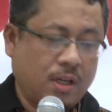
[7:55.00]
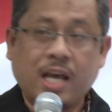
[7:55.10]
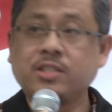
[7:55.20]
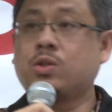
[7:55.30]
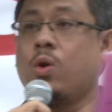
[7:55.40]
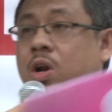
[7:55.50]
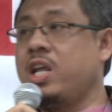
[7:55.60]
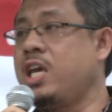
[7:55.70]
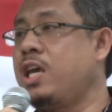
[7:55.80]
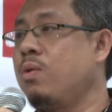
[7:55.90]
And
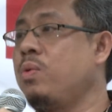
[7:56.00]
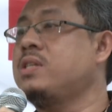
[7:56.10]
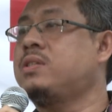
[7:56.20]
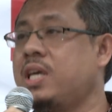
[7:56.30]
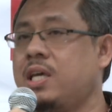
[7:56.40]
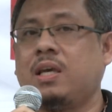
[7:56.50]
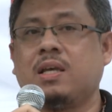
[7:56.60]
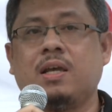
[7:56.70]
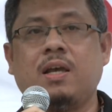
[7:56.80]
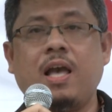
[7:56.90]
slowly, we
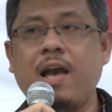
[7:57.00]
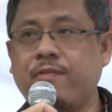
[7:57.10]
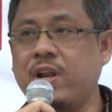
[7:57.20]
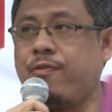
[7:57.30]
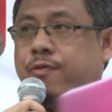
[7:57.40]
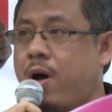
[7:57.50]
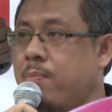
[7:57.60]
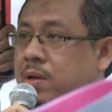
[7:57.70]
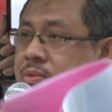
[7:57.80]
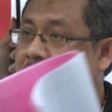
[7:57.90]
see every
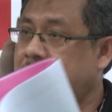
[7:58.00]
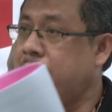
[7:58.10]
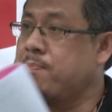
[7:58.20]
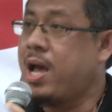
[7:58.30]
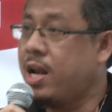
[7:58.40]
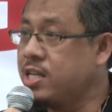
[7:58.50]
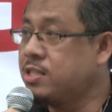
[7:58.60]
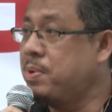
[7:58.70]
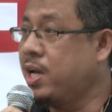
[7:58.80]
form of check and balance